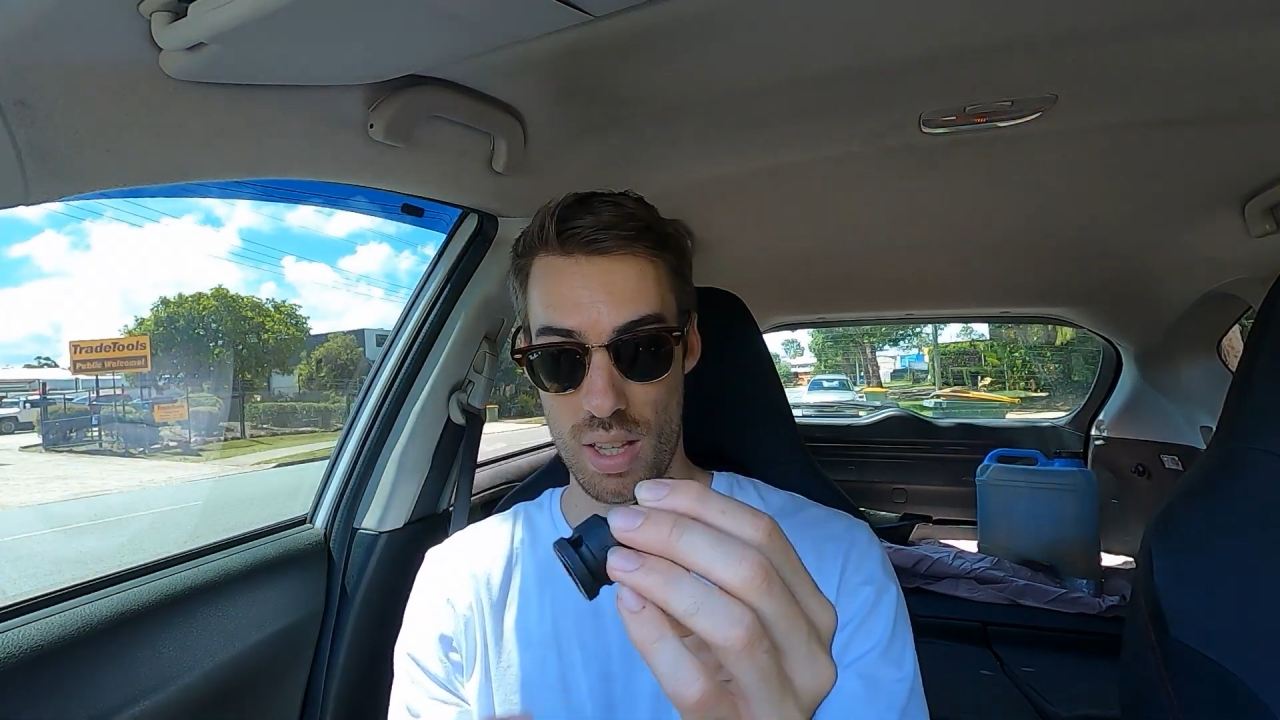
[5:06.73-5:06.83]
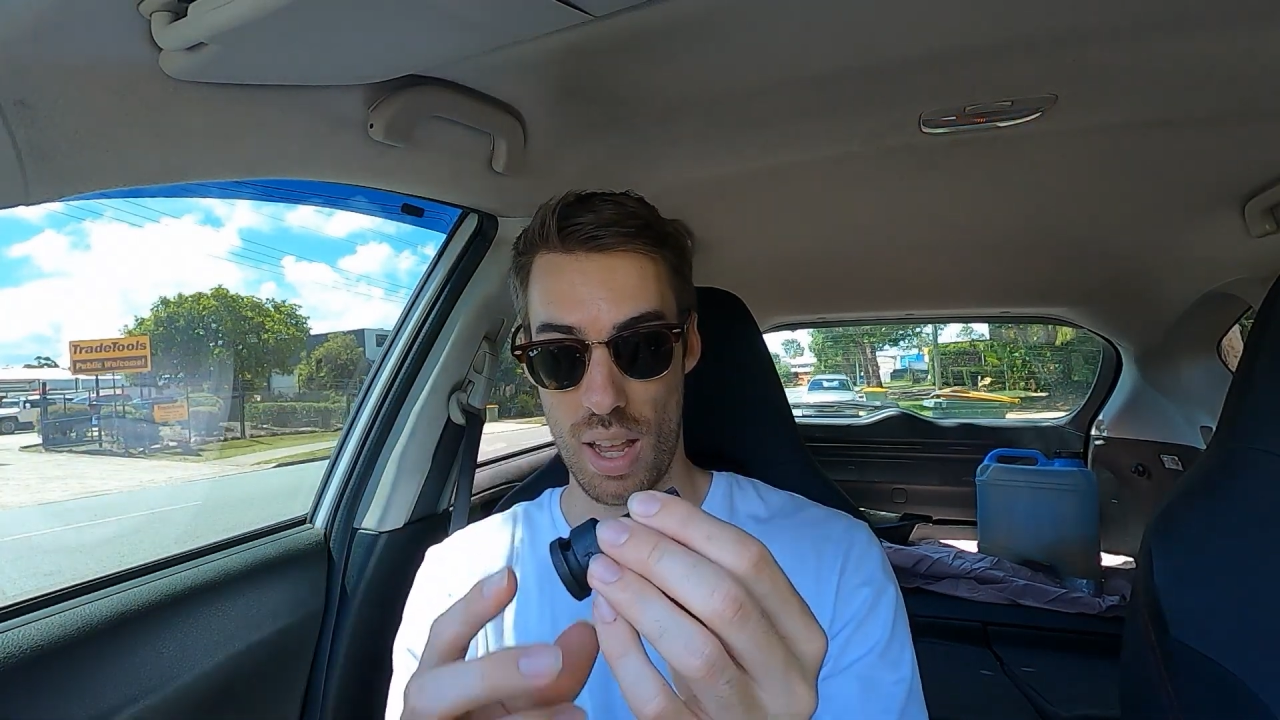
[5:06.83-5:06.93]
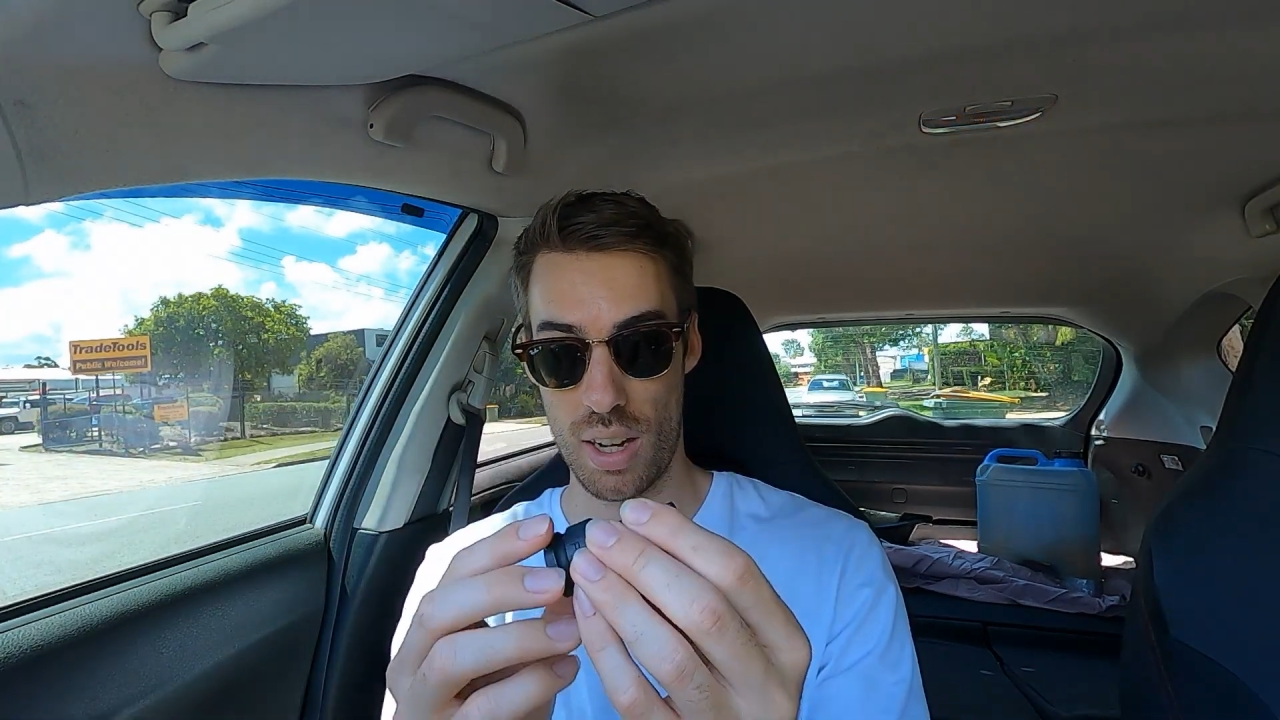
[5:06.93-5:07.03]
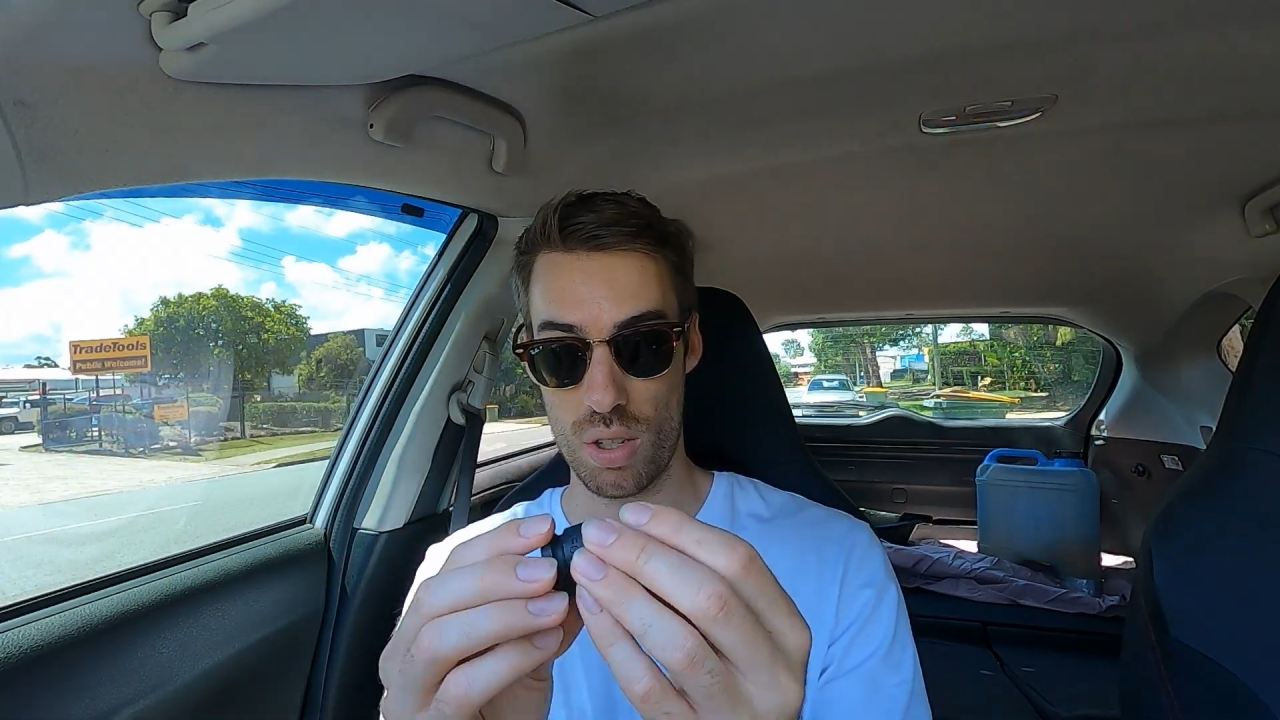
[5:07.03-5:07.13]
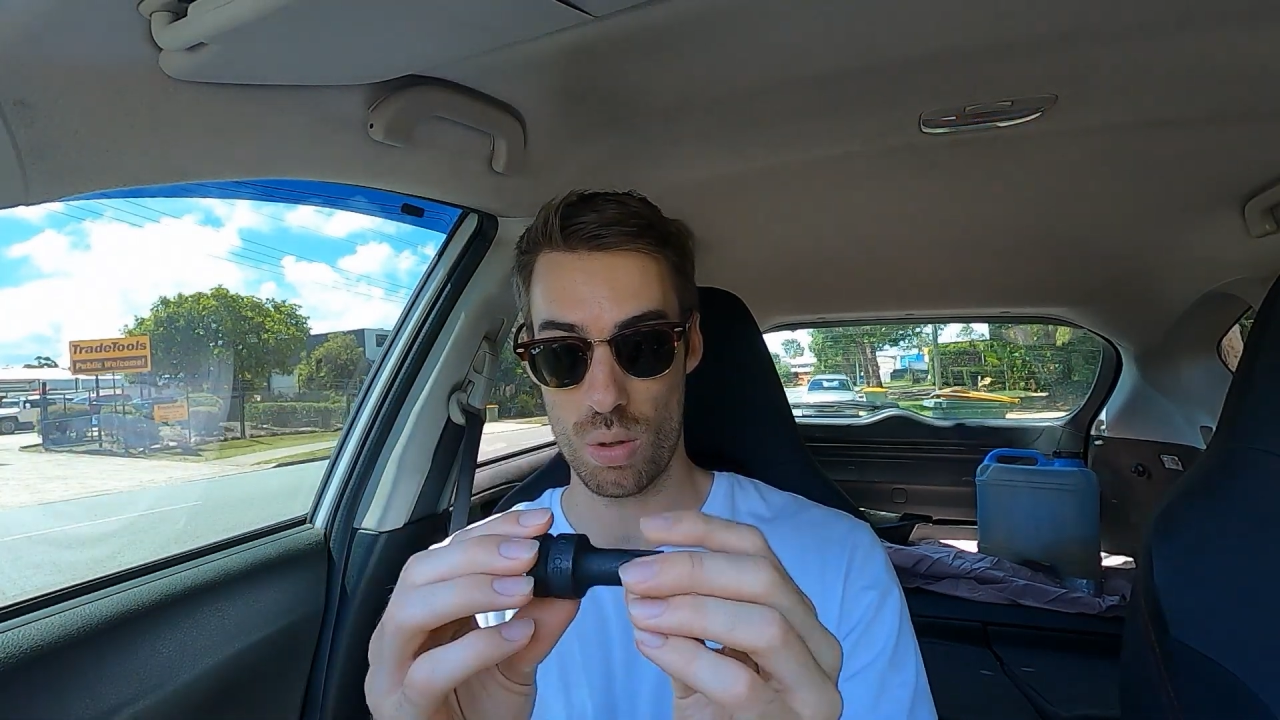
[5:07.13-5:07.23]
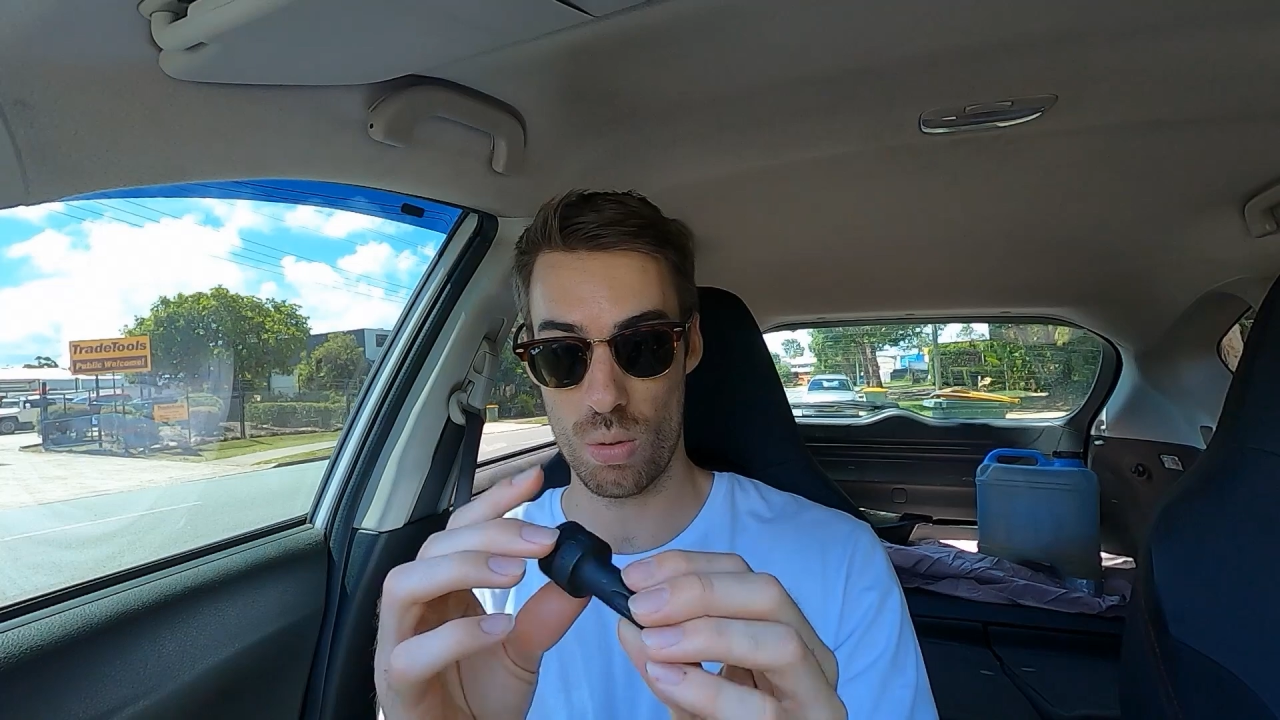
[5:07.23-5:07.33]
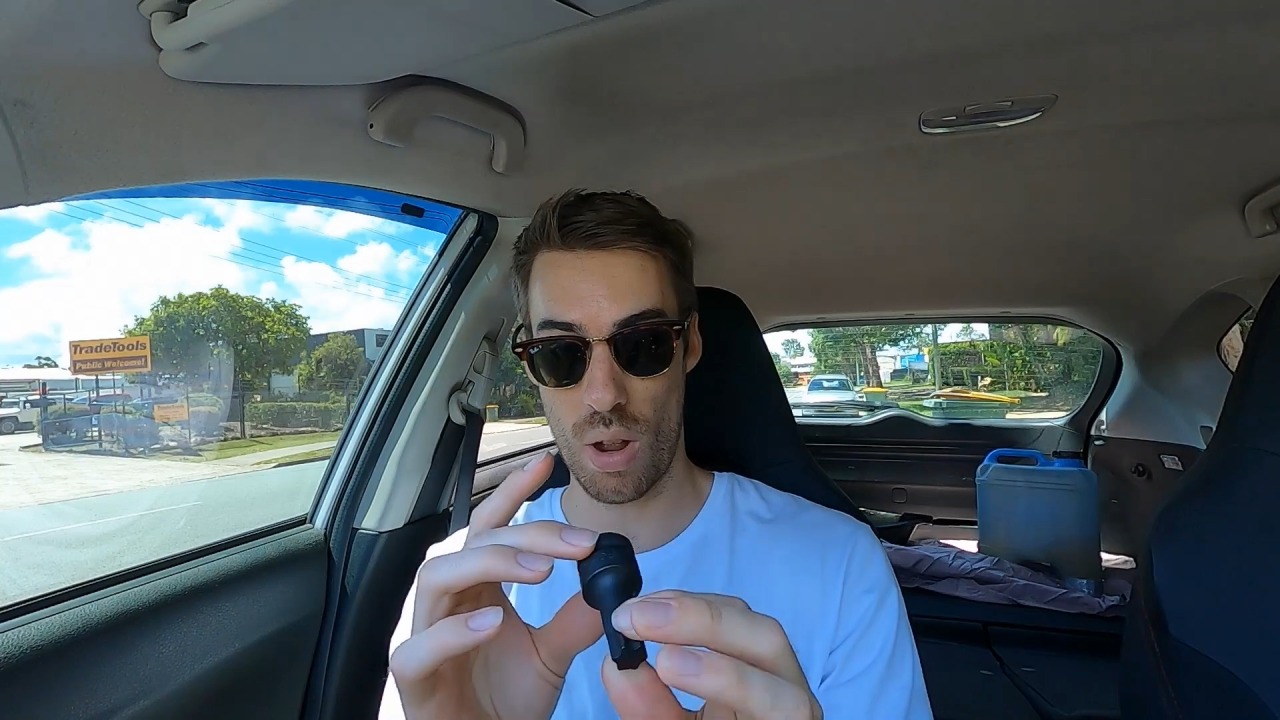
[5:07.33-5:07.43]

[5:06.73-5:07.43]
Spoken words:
the actual